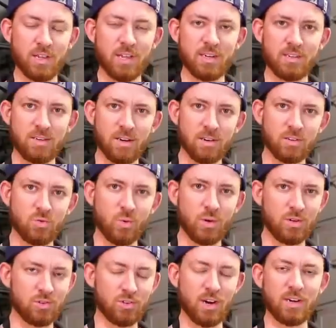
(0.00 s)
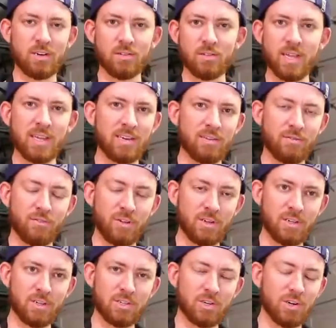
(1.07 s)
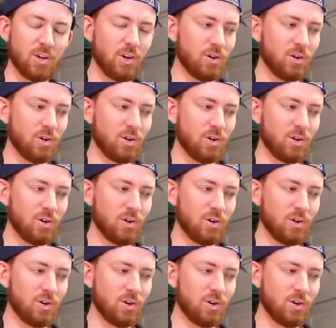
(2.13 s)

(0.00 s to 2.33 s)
getting dunked when you're trying to land a fish